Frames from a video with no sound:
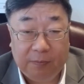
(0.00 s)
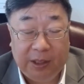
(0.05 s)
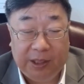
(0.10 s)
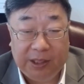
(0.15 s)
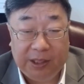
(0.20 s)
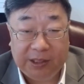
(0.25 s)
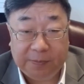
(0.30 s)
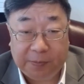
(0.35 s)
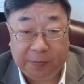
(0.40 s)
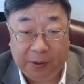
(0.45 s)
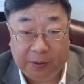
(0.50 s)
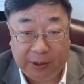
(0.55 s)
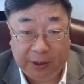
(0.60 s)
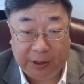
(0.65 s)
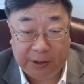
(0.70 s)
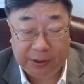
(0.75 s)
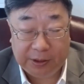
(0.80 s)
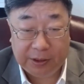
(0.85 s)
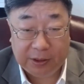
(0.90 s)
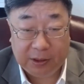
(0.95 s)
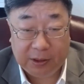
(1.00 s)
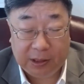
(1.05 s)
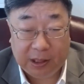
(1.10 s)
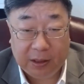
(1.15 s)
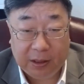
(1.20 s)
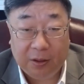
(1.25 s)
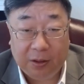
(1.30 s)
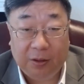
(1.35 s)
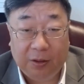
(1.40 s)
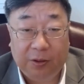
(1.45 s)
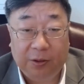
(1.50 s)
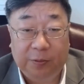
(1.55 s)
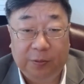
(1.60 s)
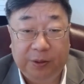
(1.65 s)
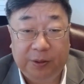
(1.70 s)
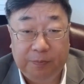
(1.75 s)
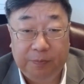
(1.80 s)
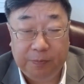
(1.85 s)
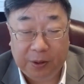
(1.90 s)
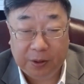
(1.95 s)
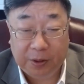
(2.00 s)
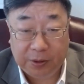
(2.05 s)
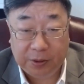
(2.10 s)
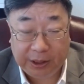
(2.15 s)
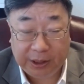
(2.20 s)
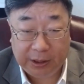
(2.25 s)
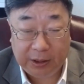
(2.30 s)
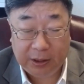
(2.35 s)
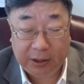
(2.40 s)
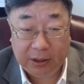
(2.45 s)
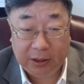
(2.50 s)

experience, how long you've been building